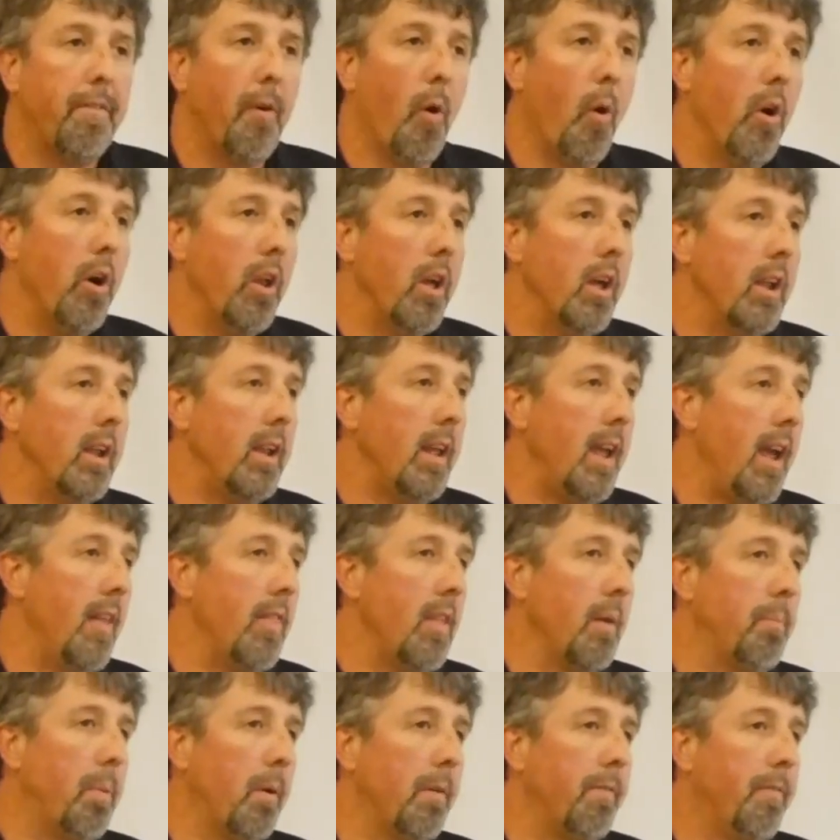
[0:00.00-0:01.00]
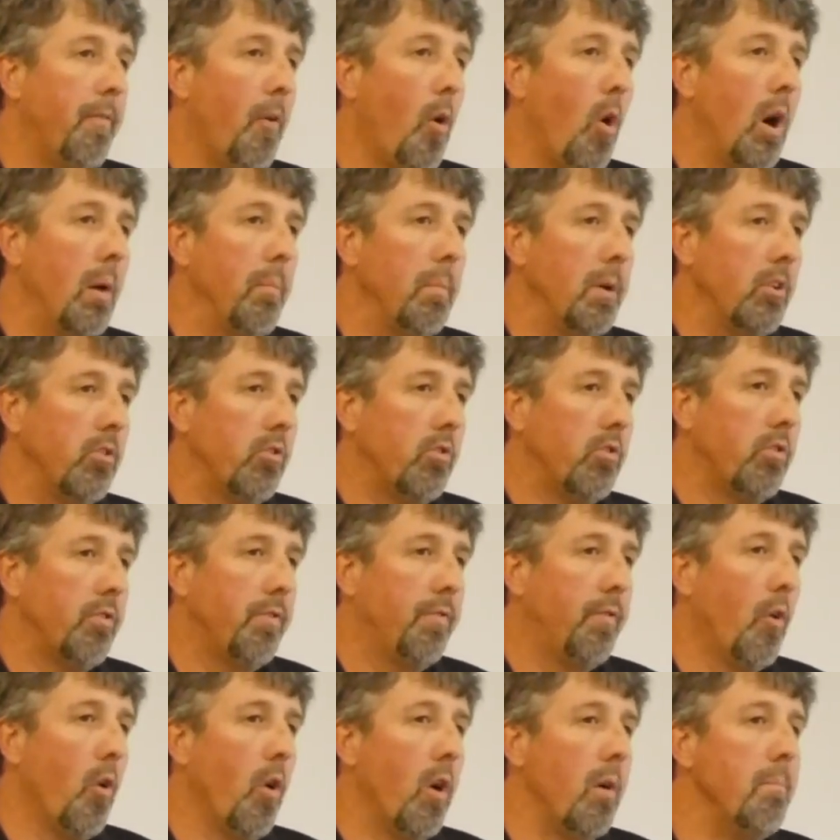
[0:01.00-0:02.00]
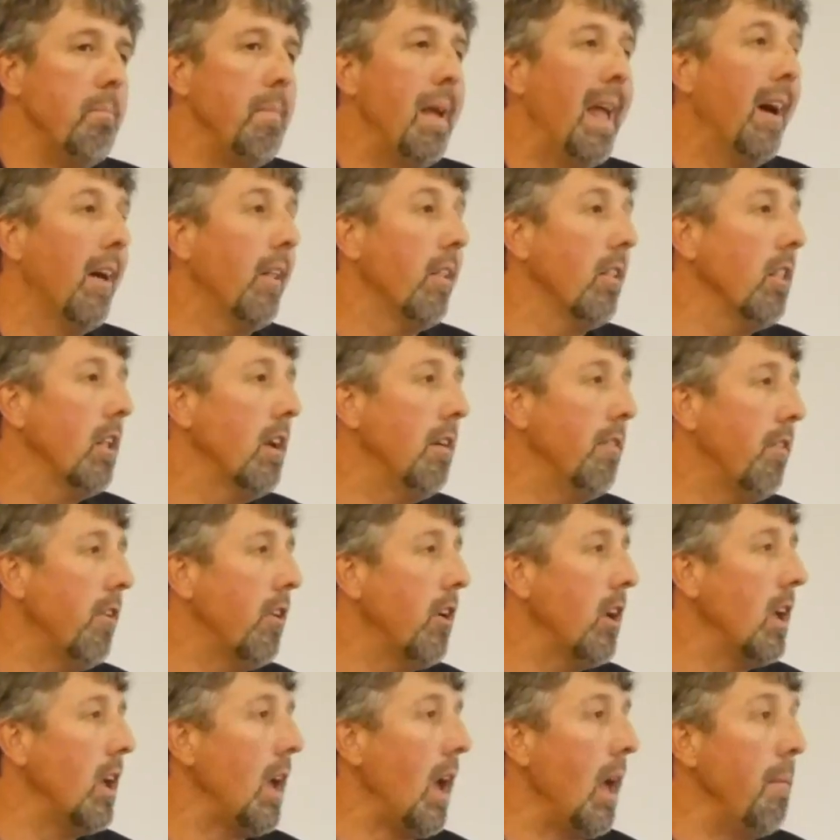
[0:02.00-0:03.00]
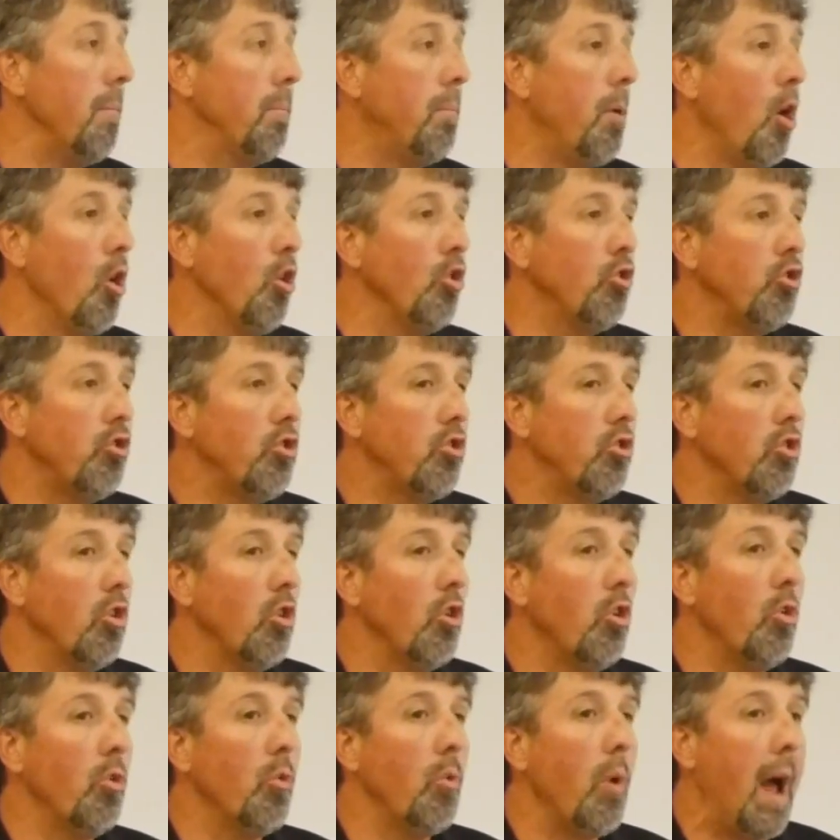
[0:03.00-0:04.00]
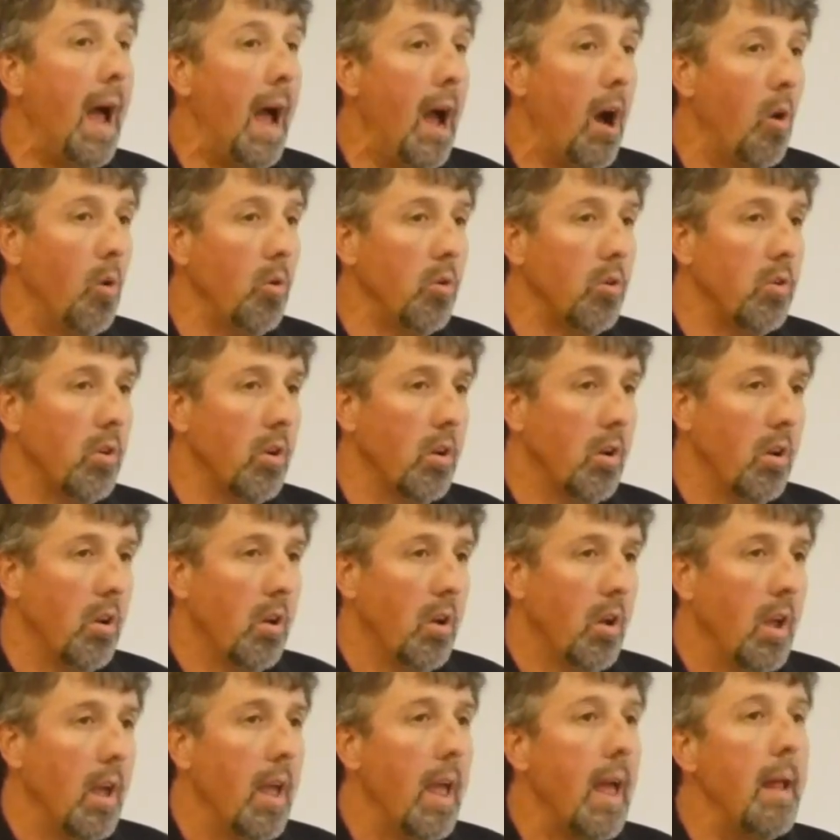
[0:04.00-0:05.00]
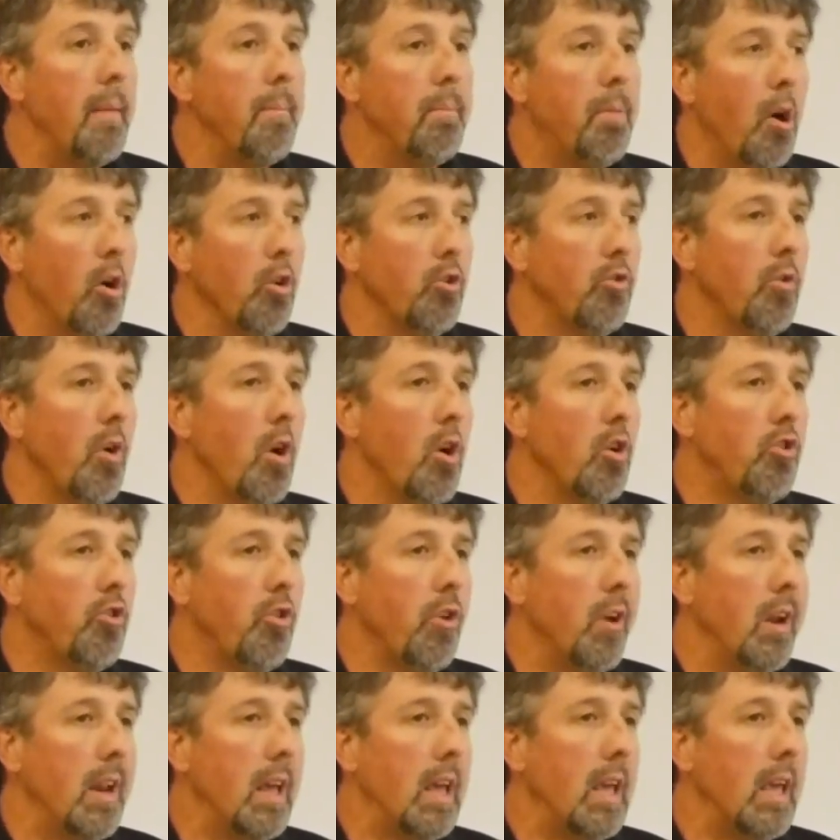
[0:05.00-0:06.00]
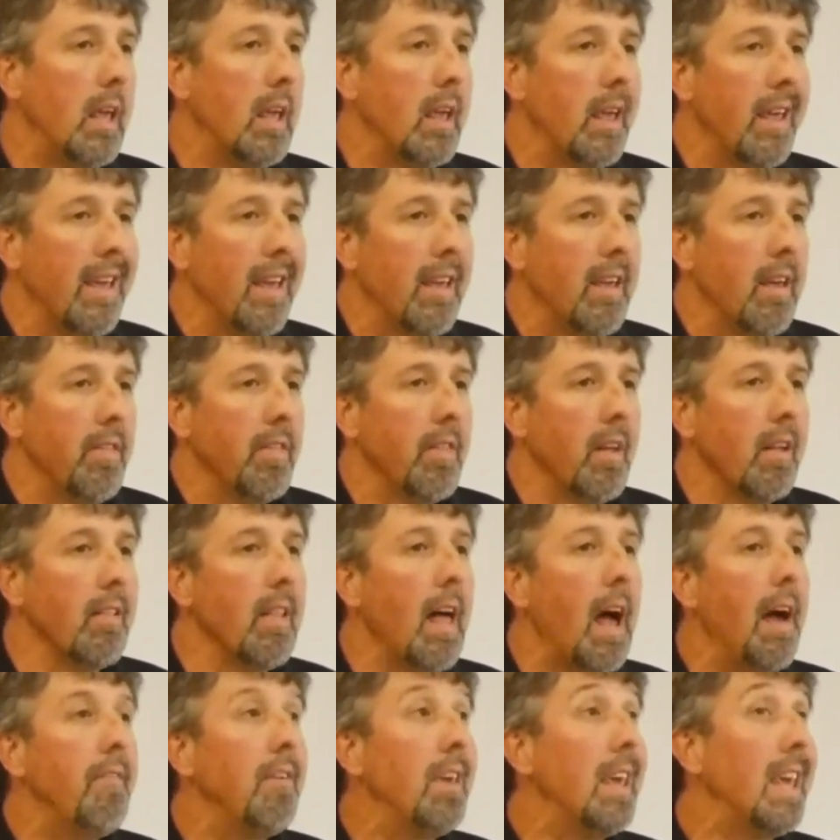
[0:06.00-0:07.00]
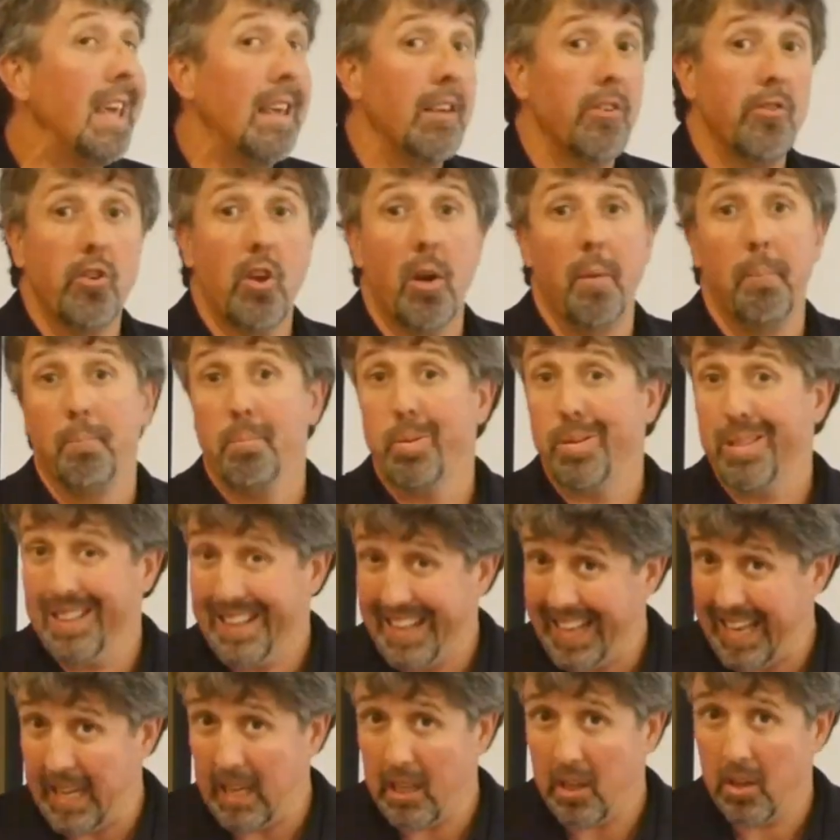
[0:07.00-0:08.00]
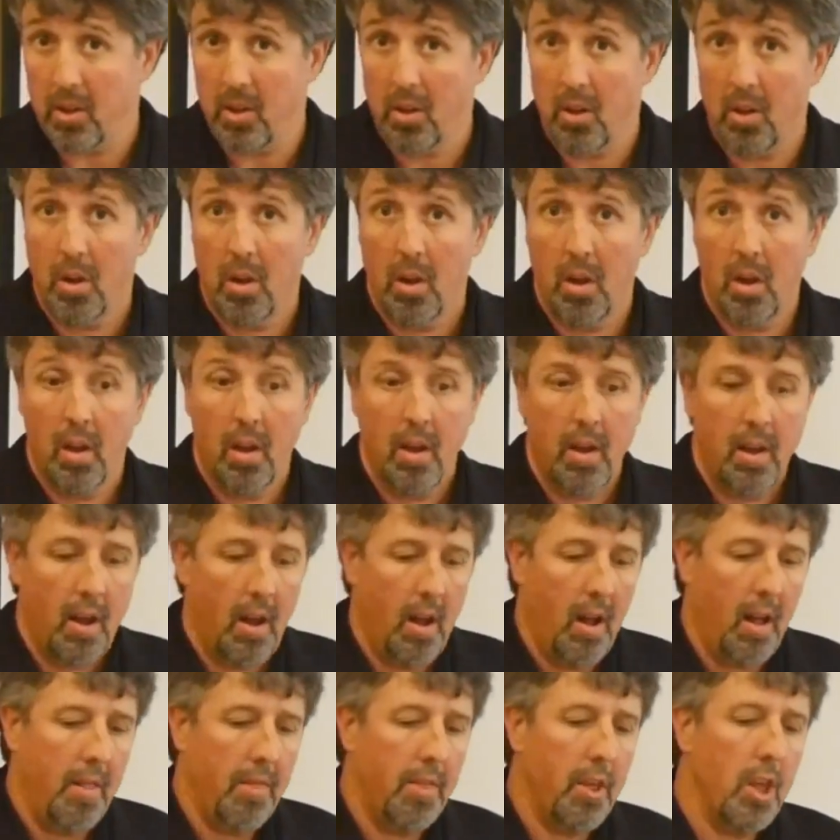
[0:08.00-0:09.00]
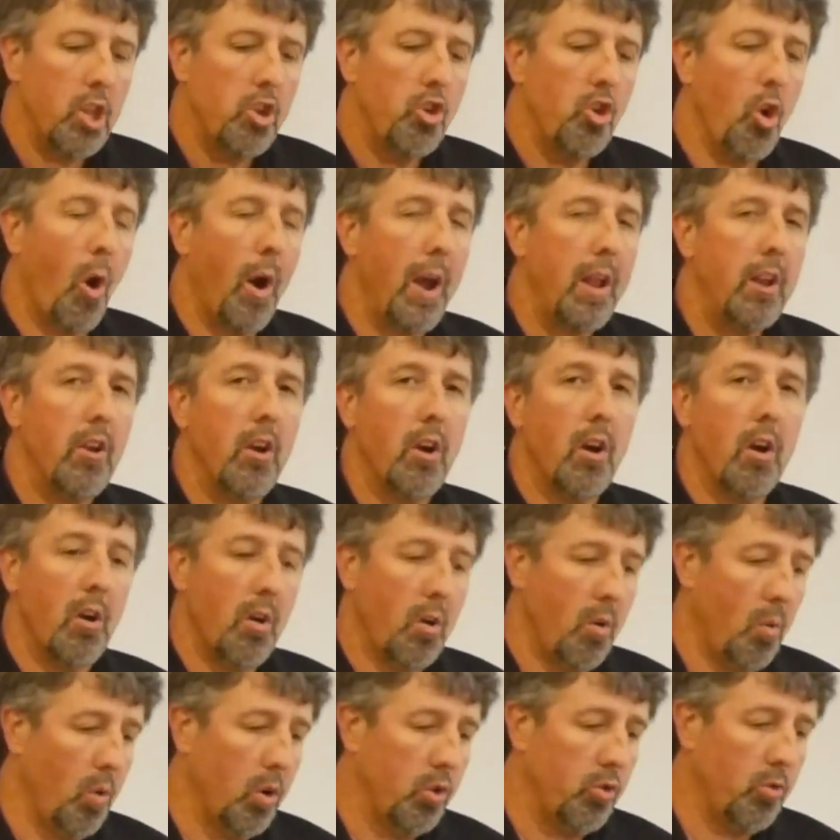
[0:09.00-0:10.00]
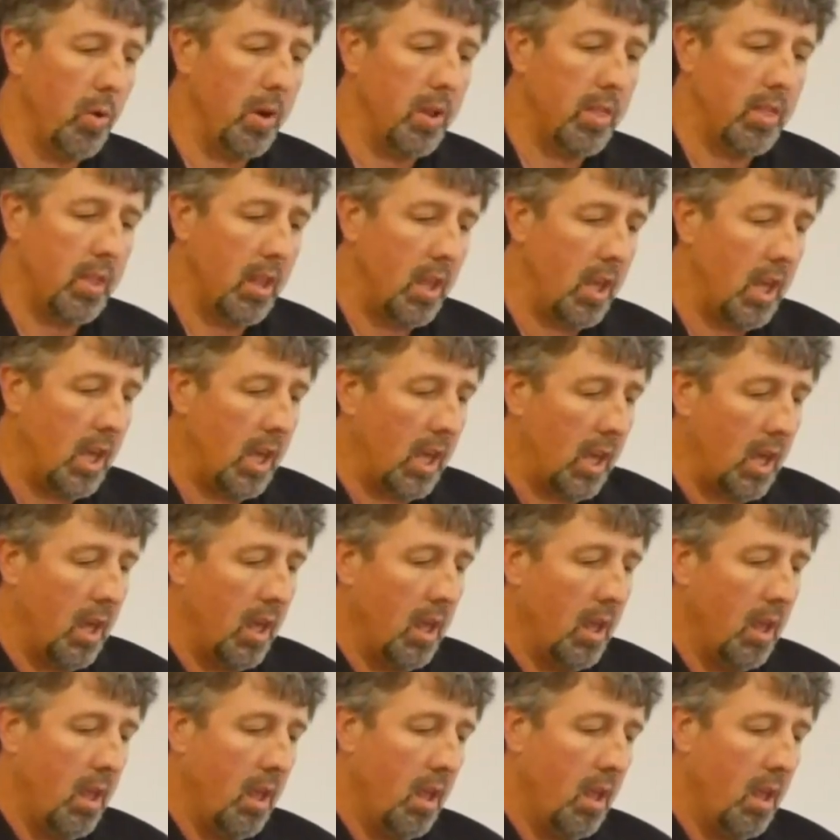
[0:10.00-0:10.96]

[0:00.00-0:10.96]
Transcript: forwarded, and the performance for mail livery and postal route and post road treaty, the levy is complete. The joinder was with the